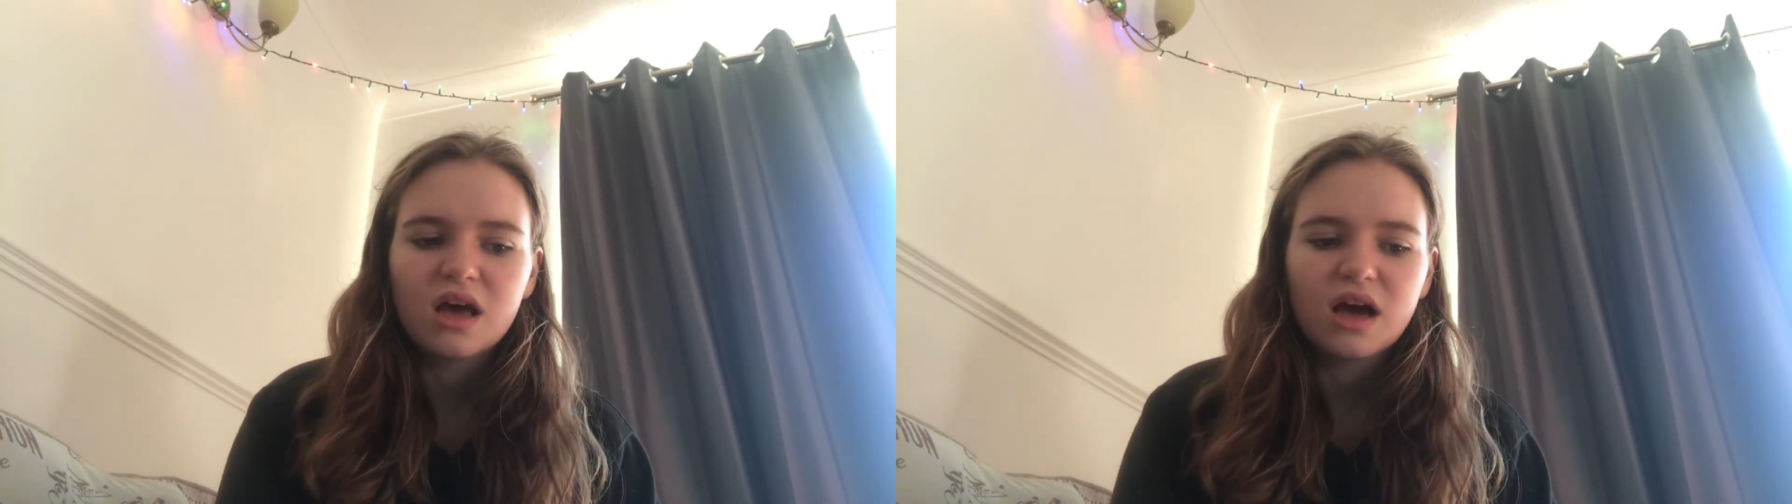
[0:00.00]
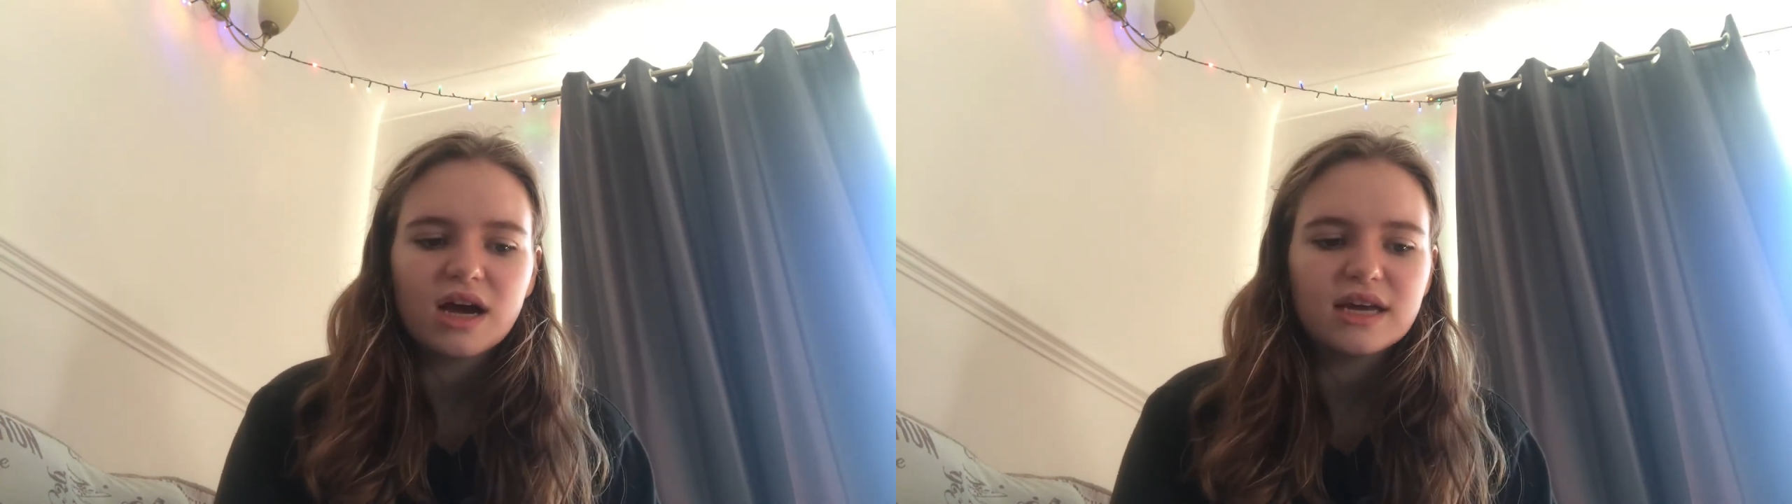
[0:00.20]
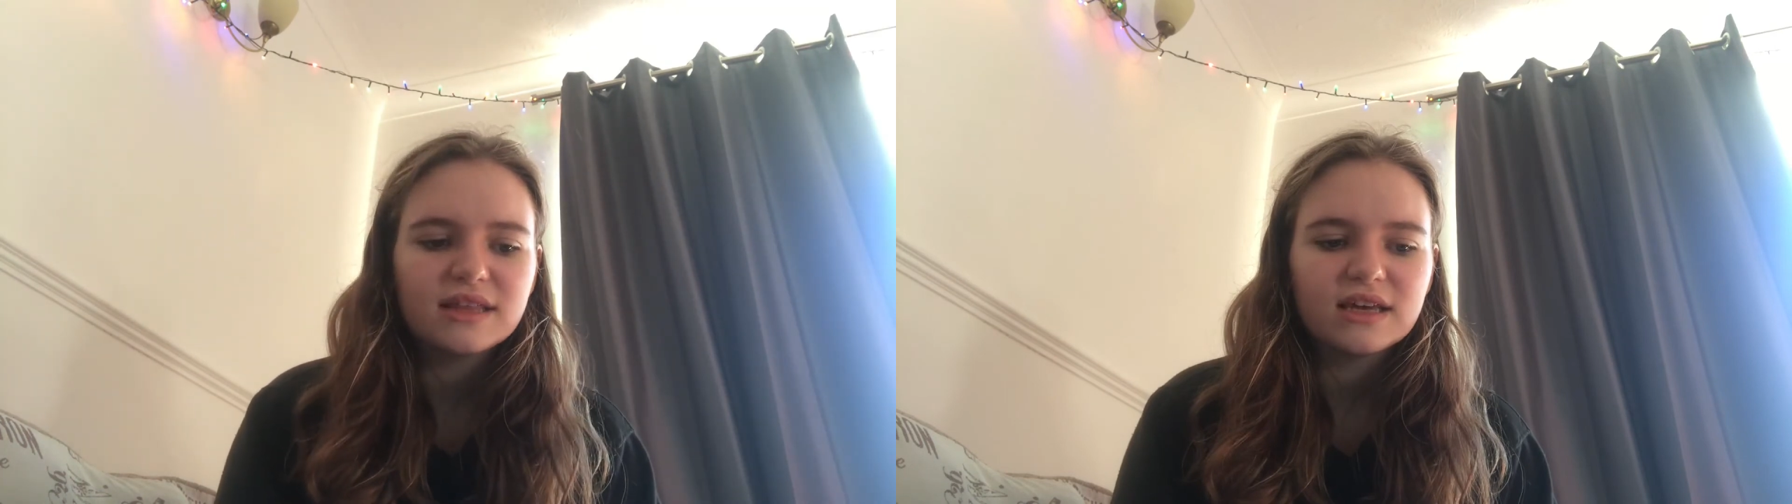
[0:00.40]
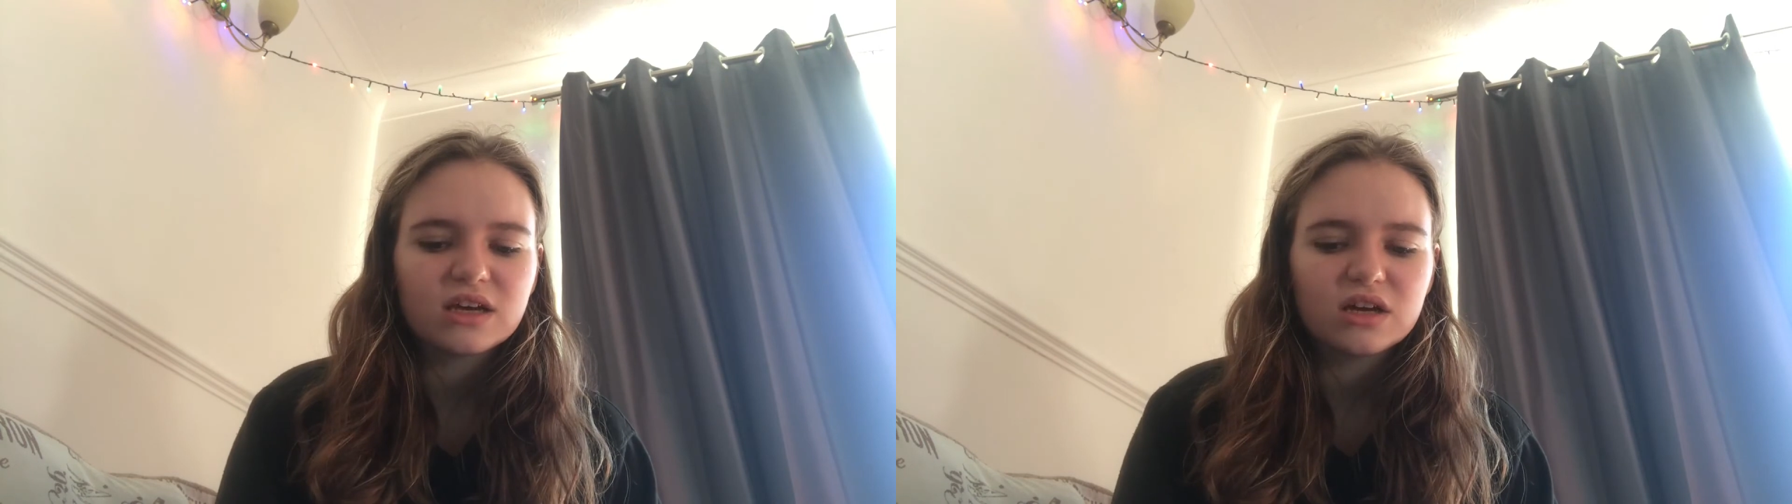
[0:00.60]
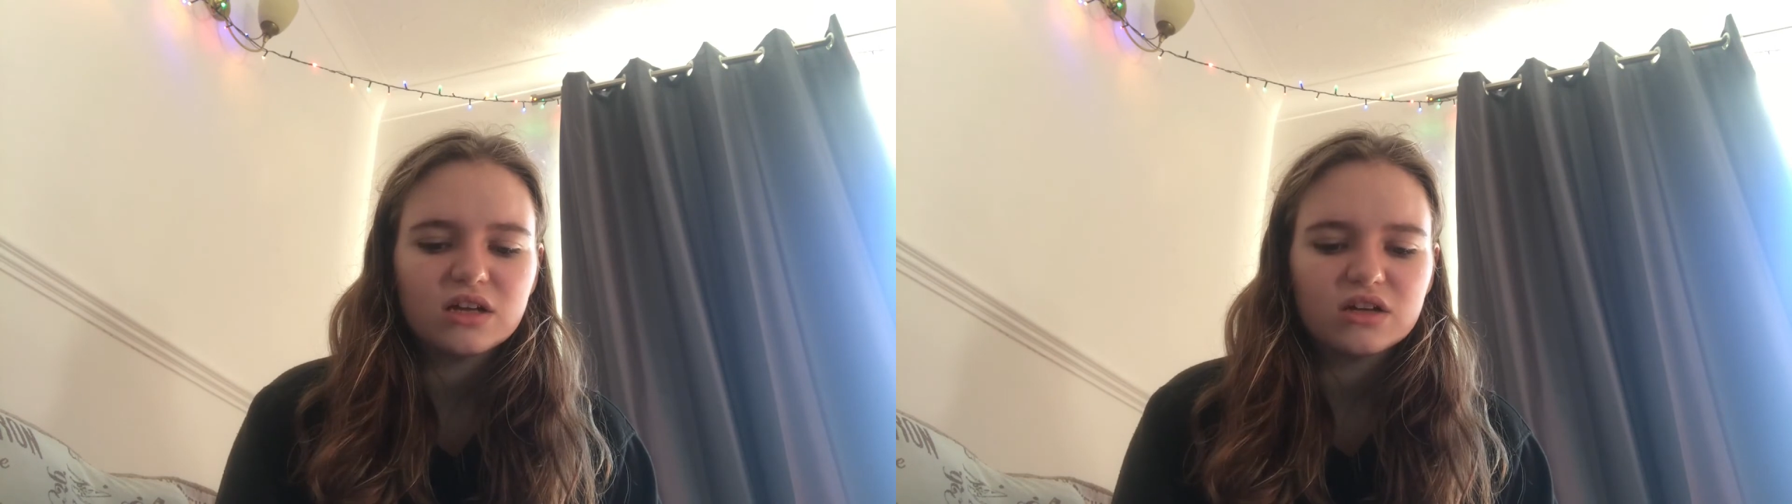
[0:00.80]
I think
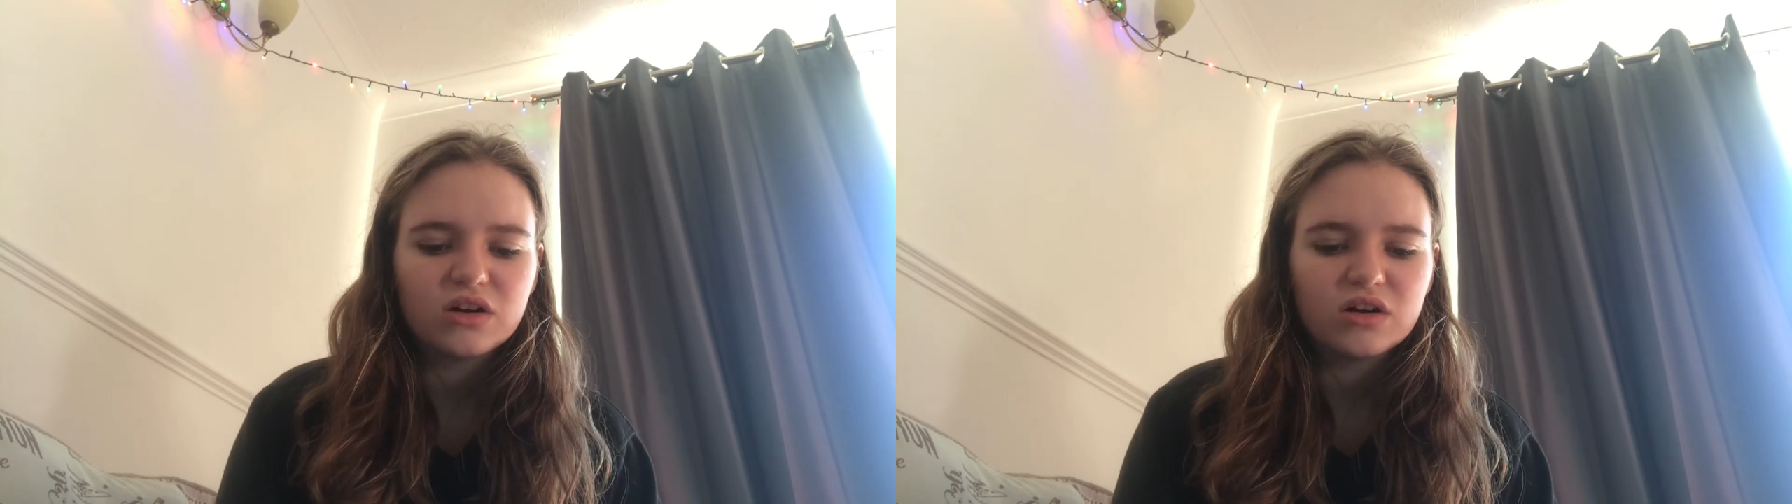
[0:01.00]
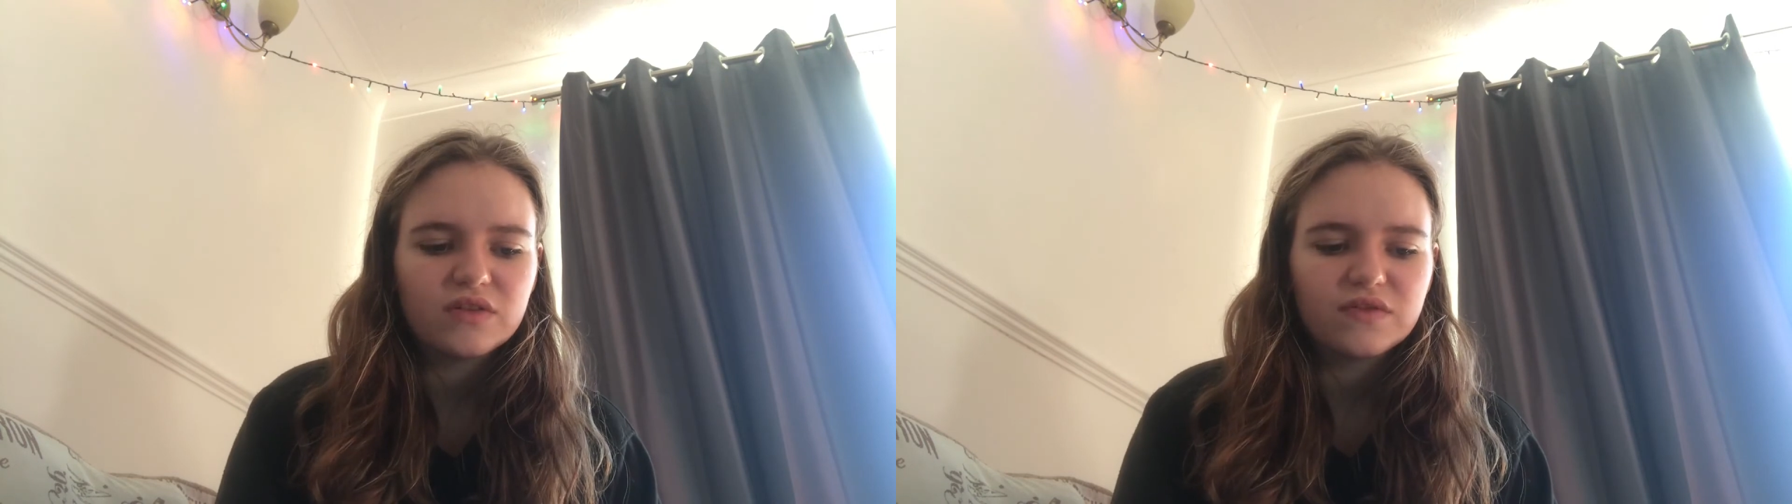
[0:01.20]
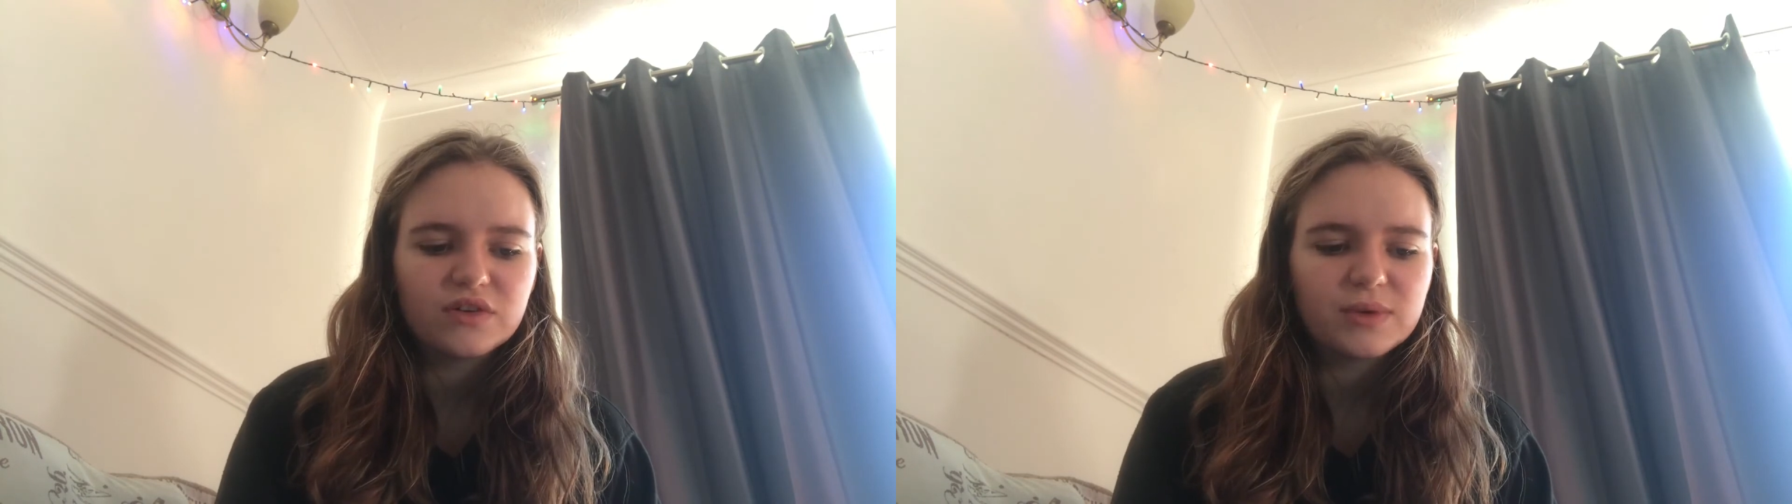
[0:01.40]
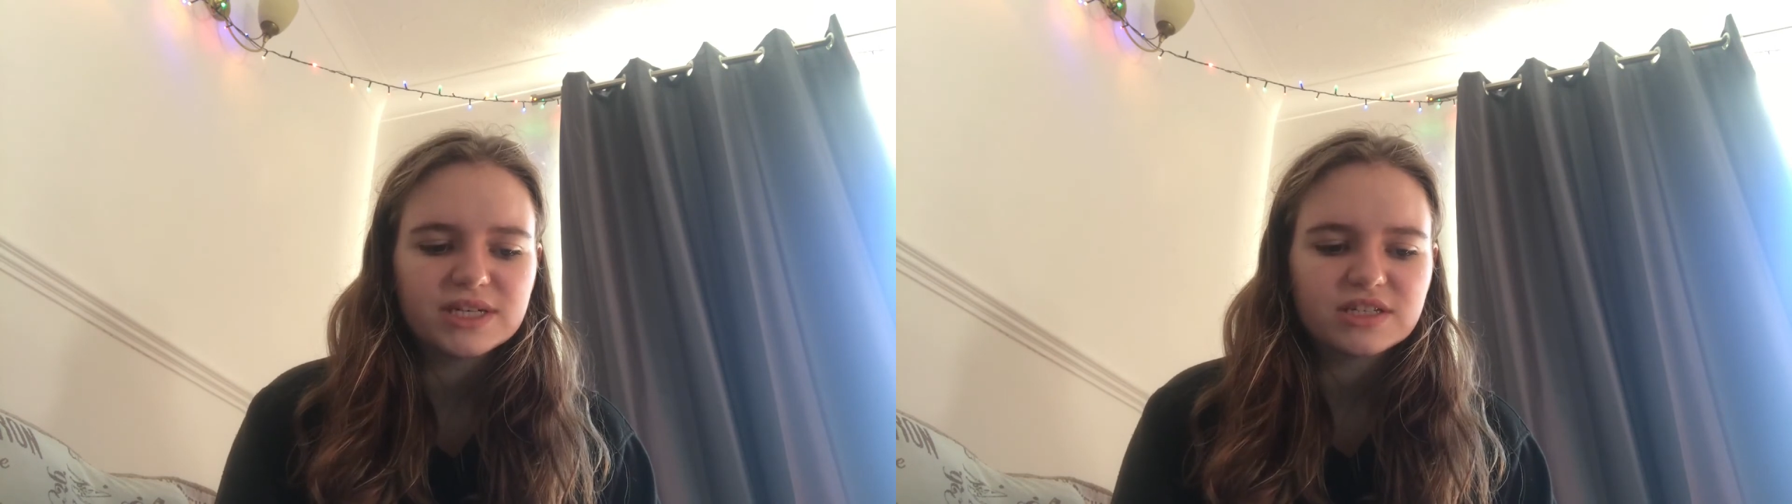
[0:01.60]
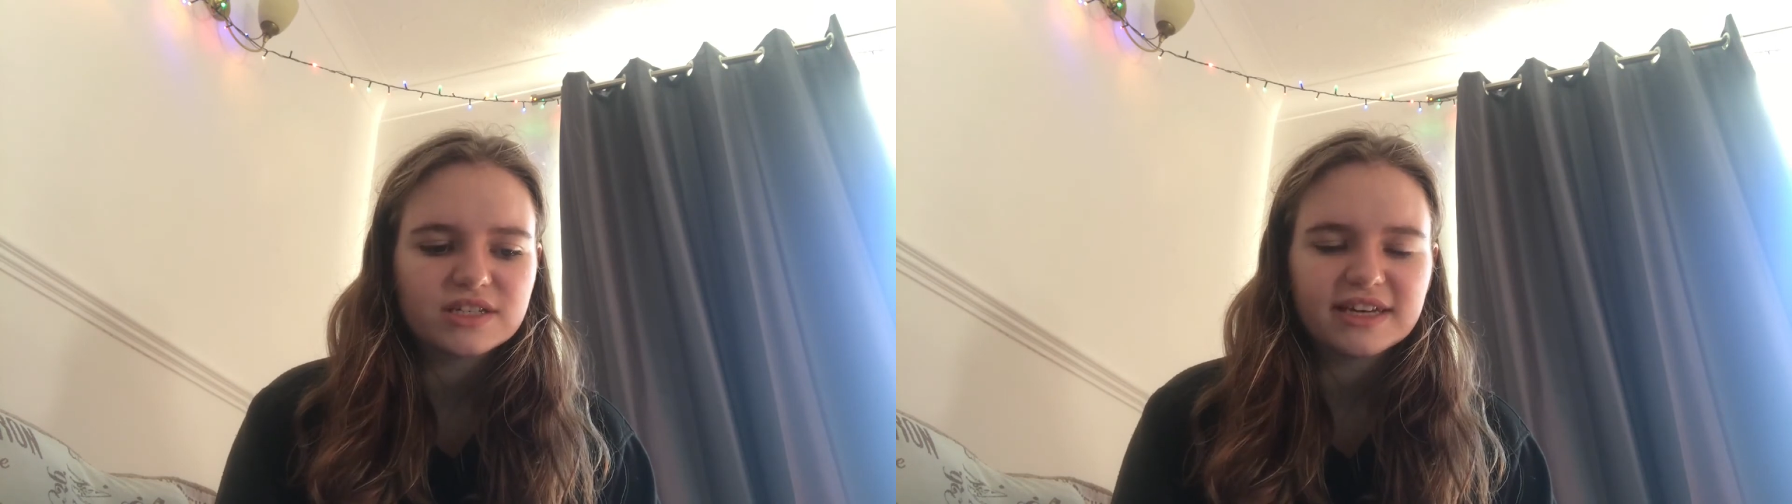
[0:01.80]
a lot of the questions I